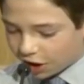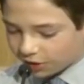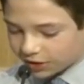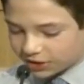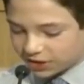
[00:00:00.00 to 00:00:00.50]

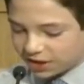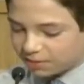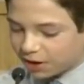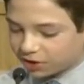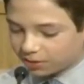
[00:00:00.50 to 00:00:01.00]
Arlington
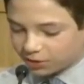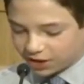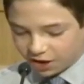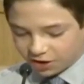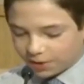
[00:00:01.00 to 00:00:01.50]
and Montgomery
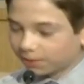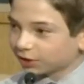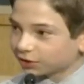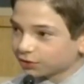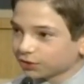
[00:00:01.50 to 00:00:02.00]
County
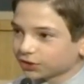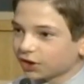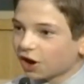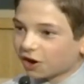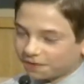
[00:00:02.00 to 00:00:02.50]
Public Schools
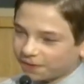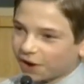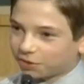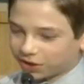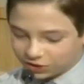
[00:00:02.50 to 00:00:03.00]
are
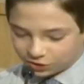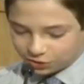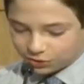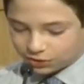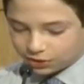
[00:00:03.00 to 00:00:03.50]
following
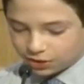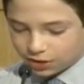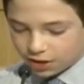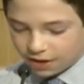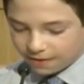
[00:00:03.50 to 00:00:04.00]
suit.
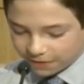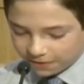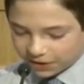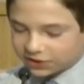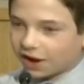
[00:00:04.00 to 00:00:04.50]

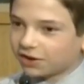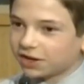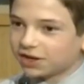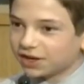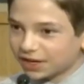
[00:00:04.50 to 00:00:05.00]
Fairfax
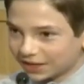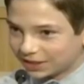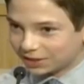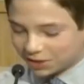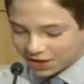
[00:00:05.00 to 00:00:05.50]
County
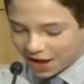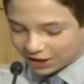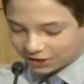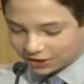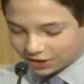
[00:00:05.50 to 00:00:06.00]
needs to be
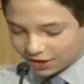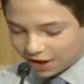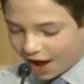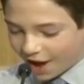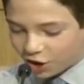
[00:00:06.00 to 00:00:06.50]
next.
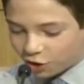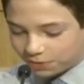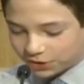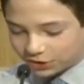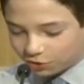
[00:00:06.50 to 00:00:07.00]
I
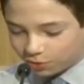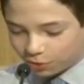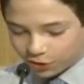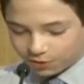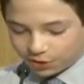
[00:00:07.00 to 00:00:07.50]
hope the school
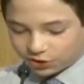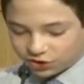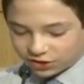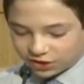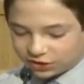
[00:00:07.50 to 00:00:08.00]
board will
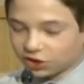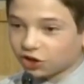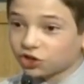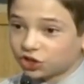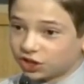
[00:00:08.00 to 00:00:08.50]
address this
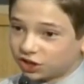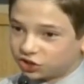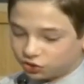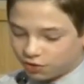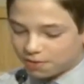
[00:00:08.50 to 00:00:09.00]
urgent
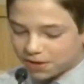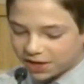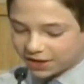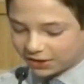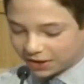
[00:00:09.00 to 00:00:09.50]
issue
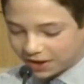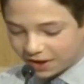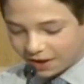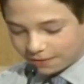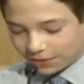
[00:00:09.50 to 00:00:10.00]
immediately
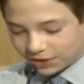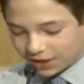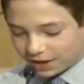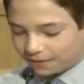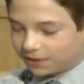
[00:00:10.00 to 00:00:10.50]
for the
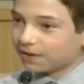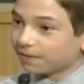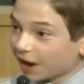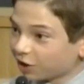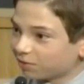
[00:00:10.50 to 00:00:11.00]
sake of the
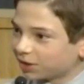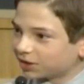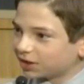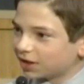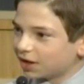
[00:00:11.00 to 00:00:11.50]

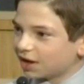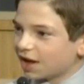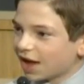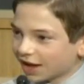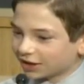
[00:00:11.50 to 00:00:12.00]
environment
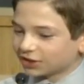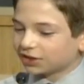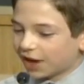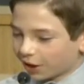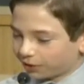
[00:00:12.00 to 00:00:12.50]
and
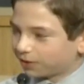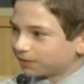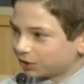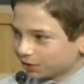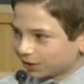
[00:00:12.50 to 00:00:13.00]
the health
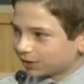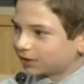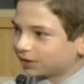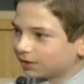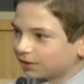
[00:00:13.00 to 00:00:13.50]
of
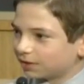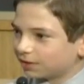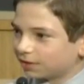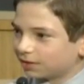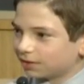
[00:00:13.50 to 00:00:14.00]
students.
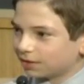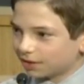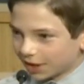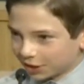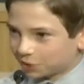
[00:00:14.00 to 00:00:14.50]

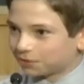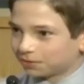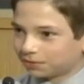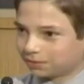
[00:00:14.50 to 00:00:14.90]
Thank you.